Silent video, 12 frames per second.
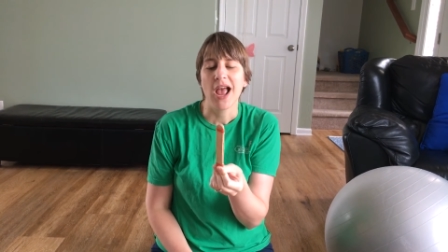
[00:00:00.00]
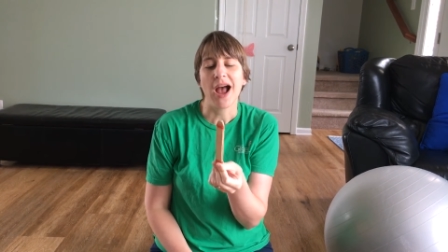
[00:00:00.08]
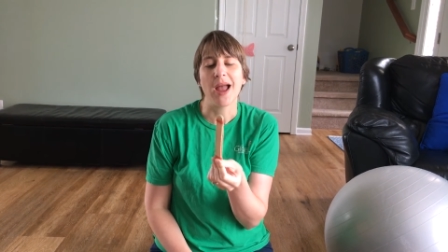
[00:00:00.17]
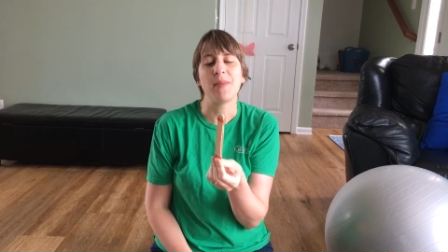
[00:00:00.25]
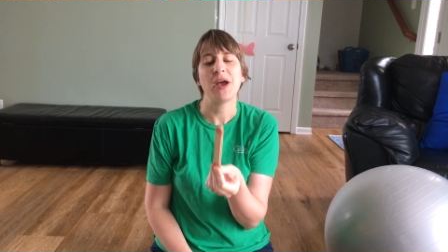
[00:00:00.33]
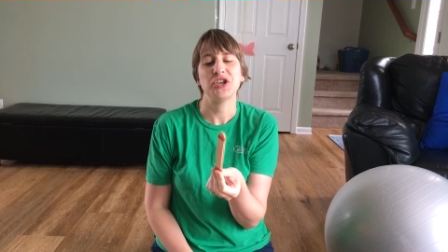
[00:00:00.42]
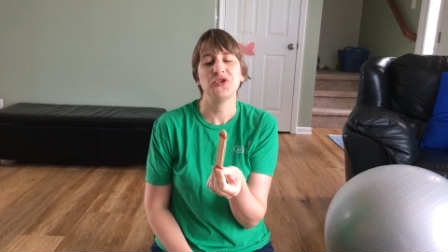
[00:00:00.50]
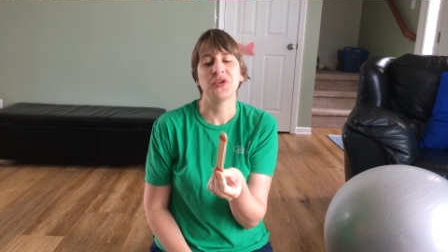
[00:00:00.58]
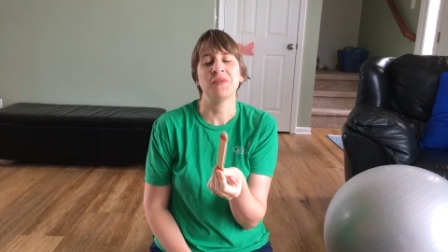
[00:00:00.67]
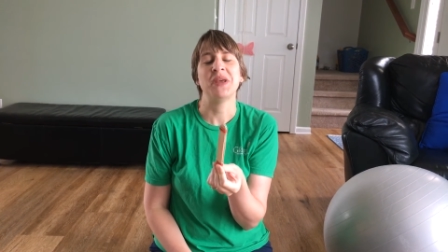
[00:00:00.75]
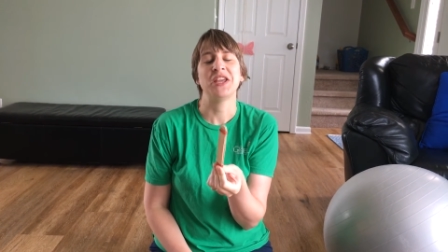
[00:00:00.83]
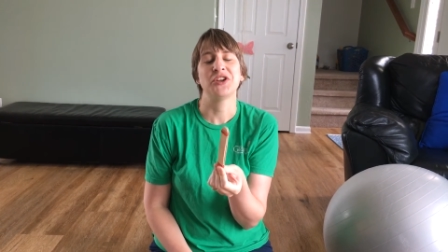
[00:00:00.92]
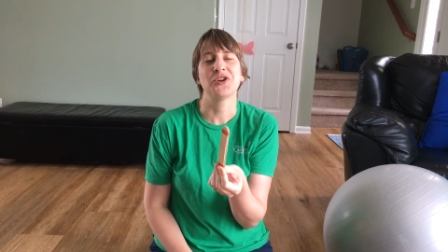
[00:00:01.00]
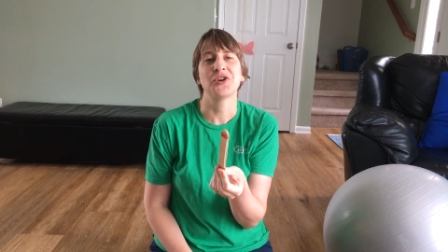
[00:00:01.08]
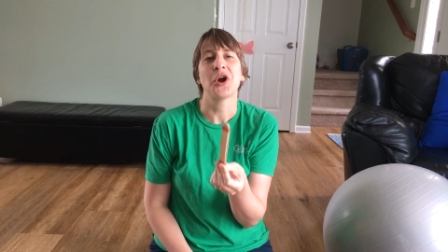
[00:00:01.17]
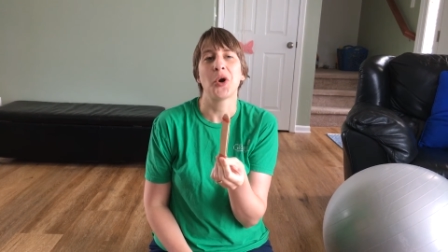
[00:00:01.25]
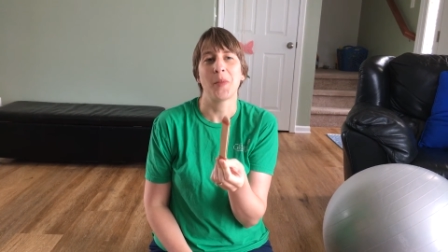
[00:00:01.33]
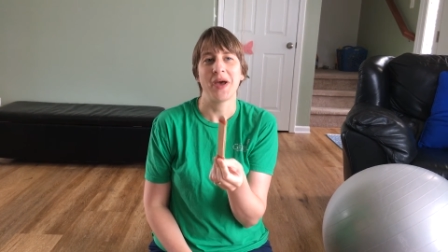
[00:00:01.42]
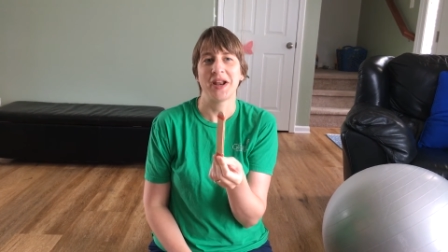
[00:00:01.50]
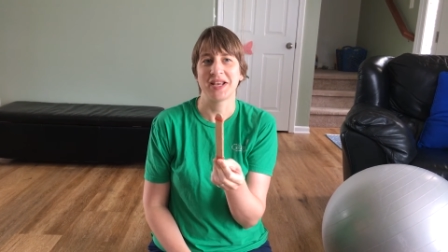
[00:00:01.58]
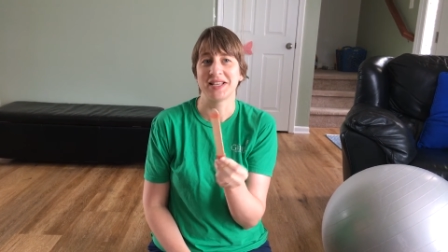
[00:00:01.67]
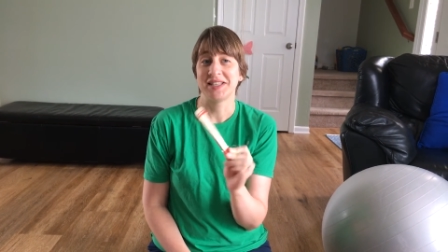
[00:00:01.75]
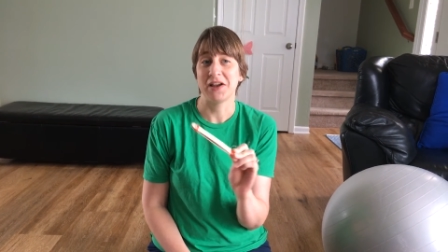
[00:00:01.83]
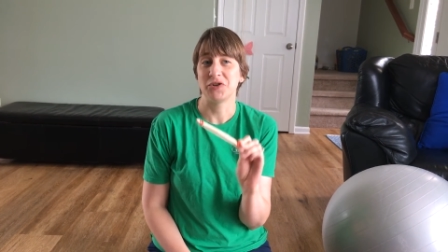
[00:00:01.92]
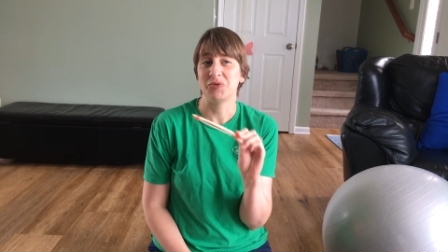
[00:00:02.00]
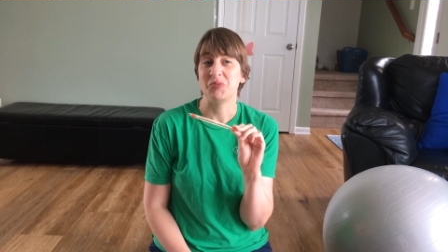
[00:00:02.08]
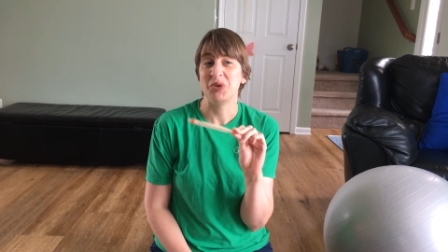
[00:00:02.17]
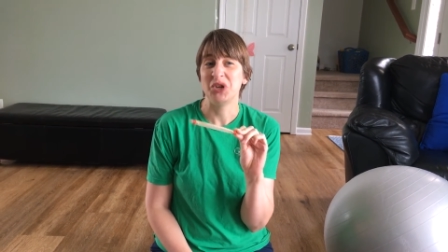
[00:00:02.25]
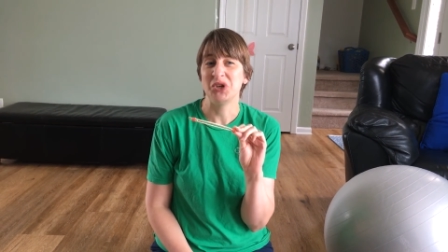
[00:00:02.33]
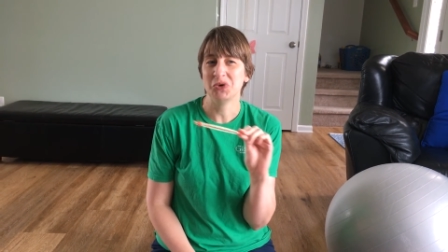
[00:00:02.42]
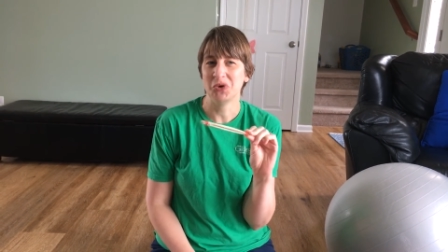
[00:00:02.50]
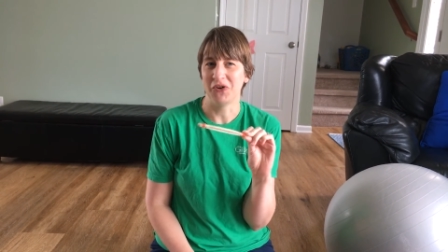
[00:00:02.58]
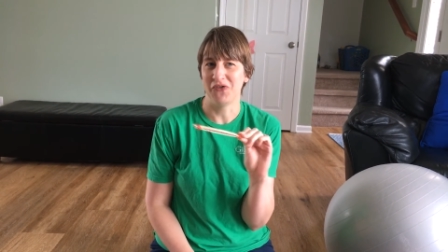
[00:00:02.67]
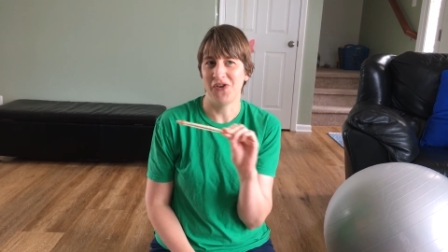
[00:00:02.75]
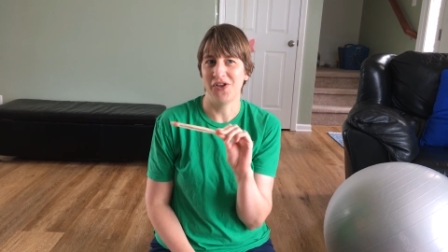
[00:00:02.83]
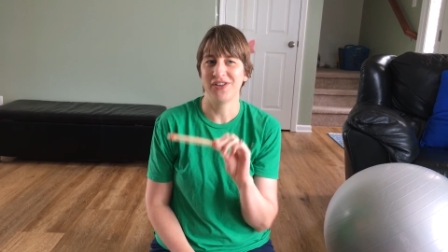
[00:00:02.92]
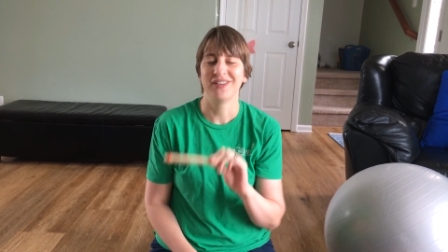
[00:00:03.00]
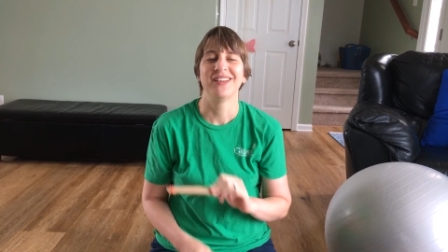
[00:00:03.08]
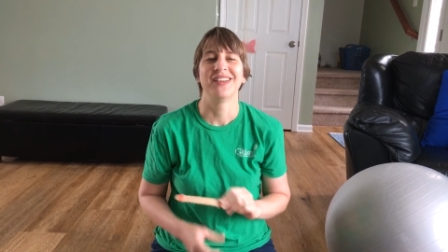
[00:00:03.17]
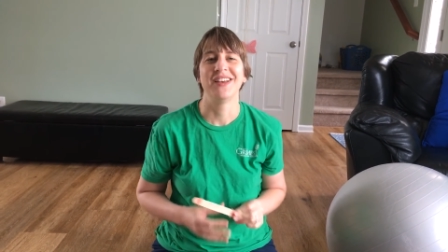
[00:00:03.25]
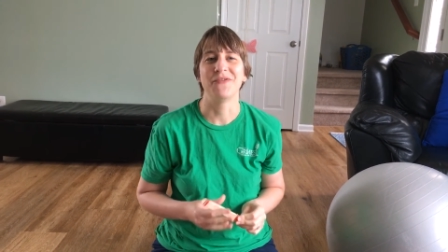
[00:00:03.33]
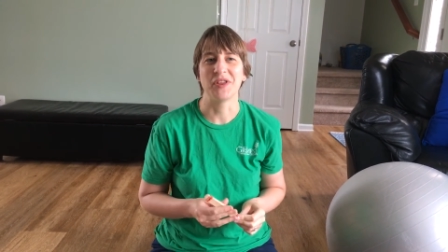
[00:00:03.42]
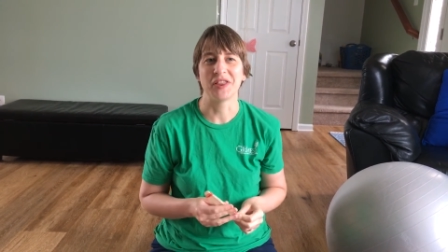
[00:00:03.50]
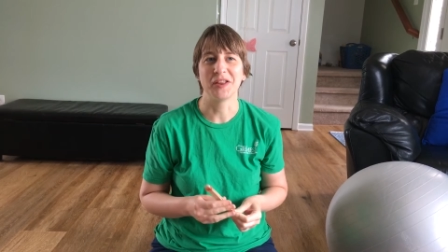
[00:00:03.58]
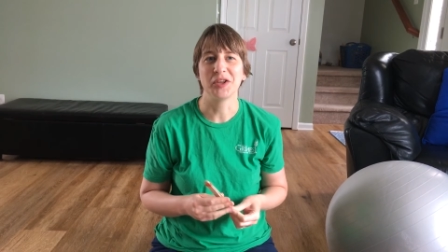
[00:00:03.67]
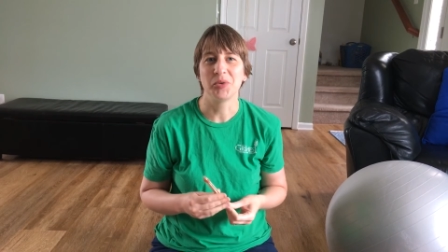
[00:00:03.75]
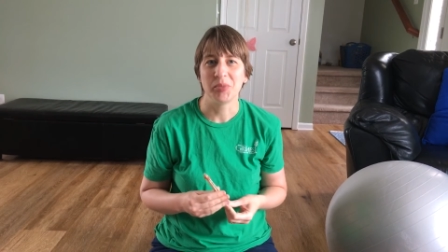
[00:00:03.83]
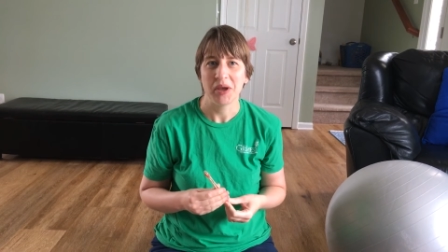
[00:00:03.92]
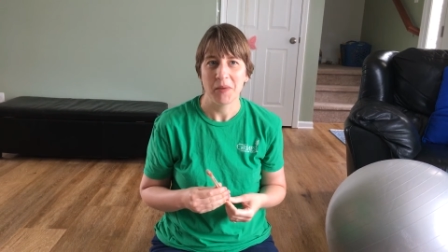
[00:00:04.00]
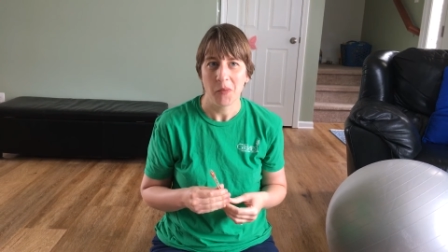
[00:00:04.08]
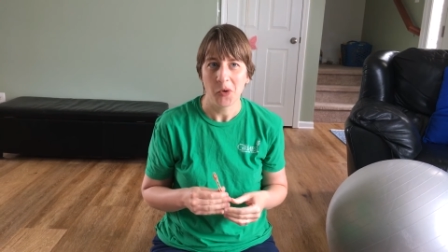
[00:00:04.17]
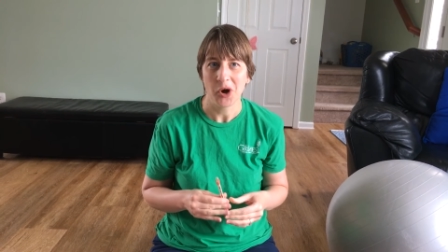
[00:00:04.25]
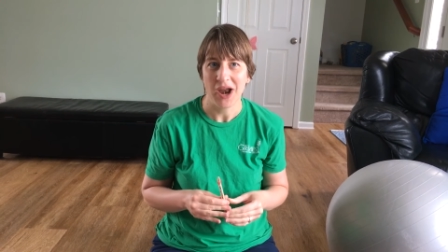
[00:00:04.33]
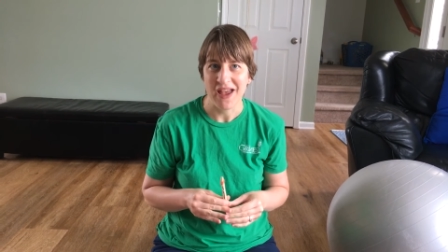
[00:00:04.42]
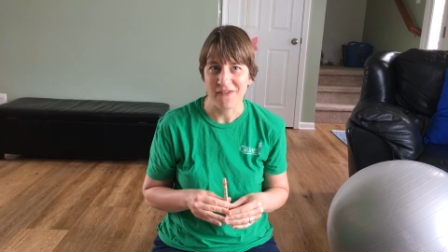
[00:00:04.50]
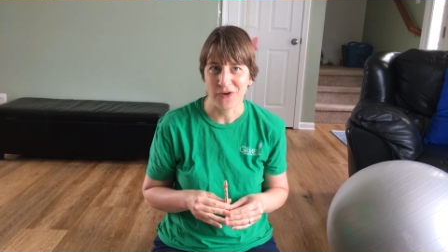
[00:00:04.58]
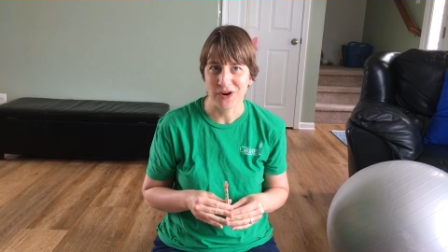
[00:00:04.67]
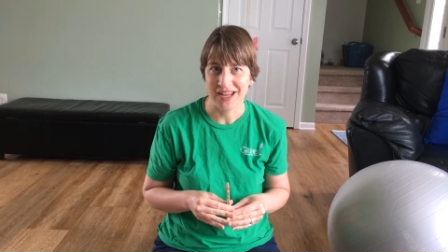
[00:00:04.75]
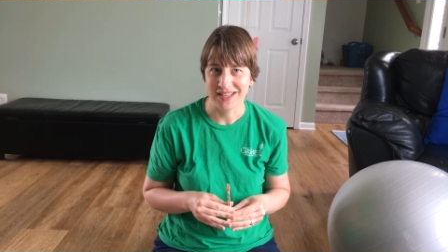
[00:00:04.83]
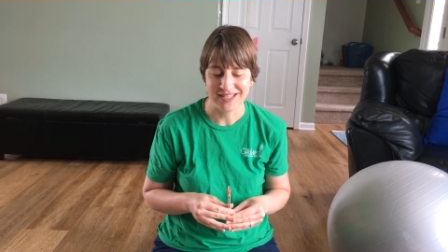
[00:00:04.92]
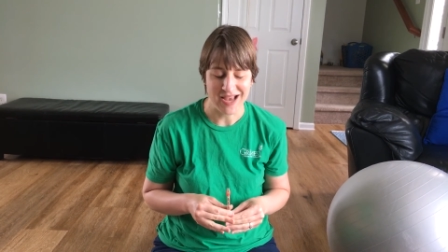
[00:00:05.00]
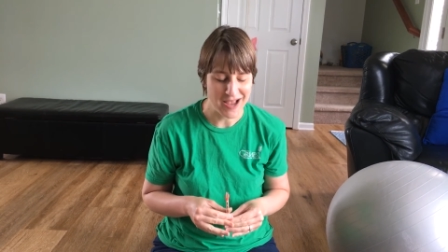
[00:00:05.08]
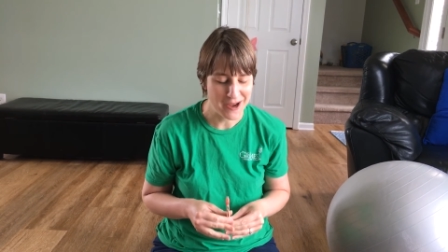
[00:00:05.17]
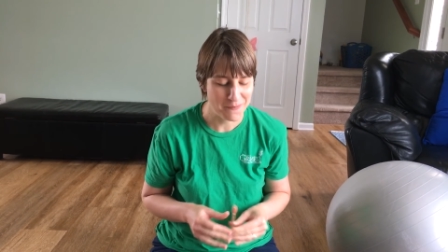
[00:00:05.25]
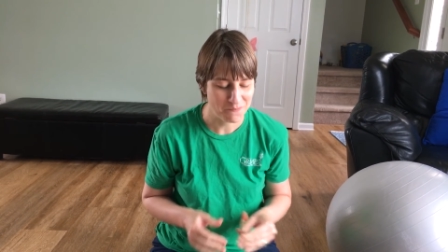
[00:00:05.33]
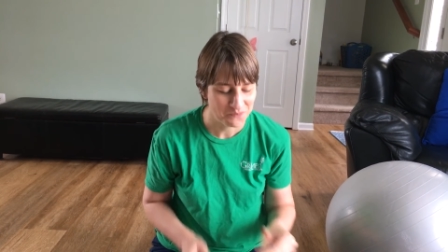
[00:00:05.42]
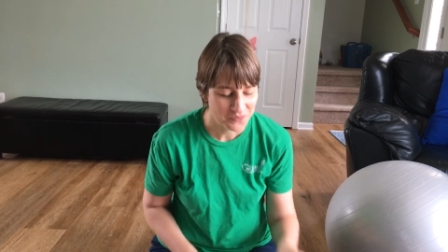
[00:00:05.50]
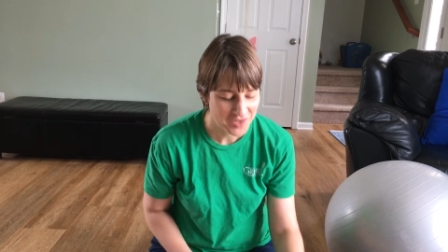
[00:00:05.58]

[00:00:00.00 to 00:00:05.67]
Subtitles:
I bet you can make your harmonica sound beautiful with a little bit more effort and time.